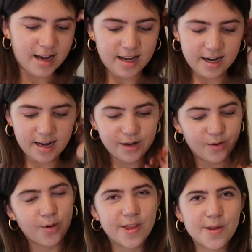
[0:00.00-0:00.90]
and I
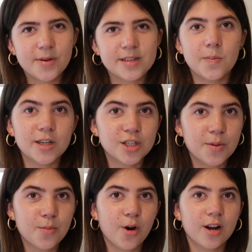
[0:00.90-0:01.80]
don't wear them as much
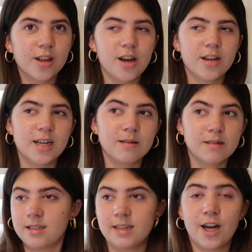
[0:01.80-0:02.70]
anymore a lot of the times
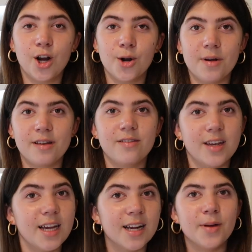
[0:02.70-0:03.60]
because they hurt my feet,